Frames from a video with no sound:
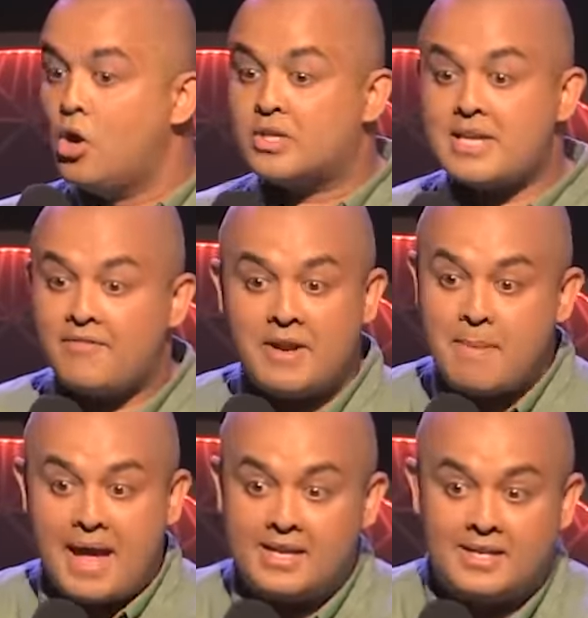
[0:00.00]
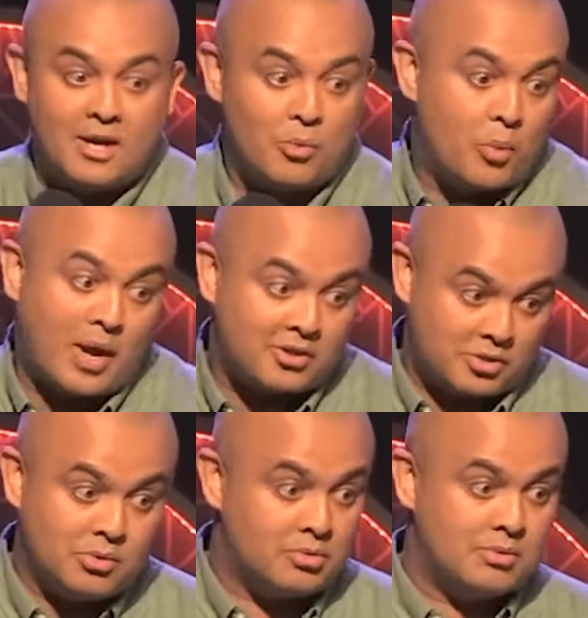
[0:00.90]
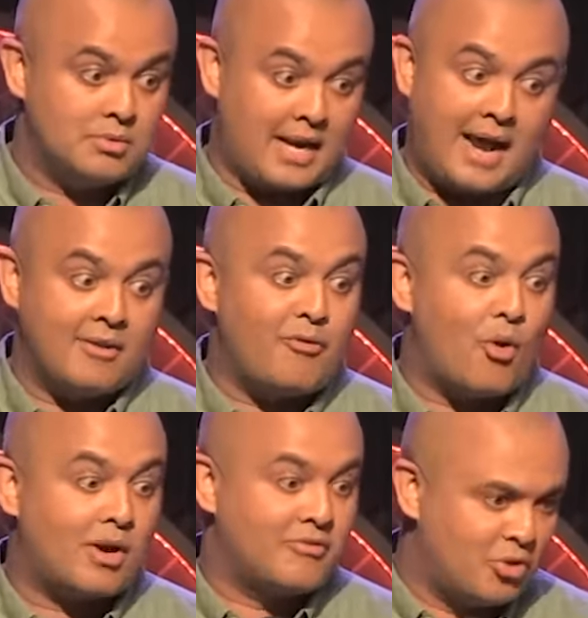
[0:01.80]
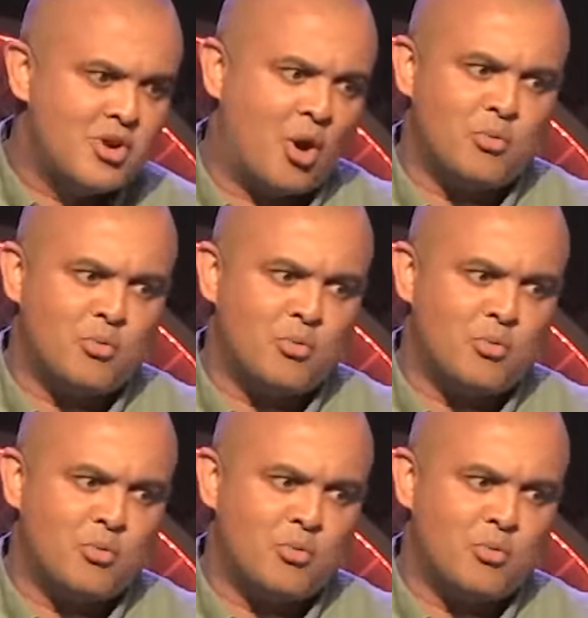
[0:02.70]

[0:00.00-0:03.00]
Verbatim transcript: Because every man in here, we want to ride folk love You know,